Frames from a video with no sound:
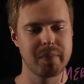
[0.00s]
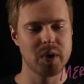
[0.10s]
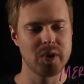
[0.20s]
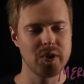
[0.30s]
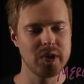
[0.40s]

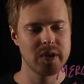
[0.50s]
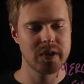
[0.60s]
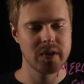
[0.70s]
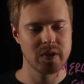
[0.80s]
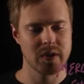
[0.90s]
pull
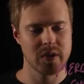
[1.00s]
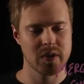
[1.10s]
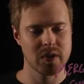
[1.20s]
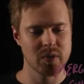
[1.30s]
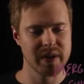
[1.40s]

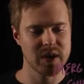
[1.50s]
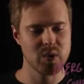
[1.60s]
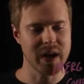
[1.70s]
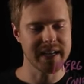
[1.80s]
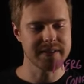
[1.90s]

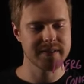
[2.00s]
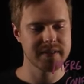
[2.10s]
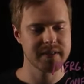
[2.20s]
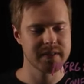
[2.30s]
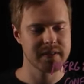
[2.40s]
request.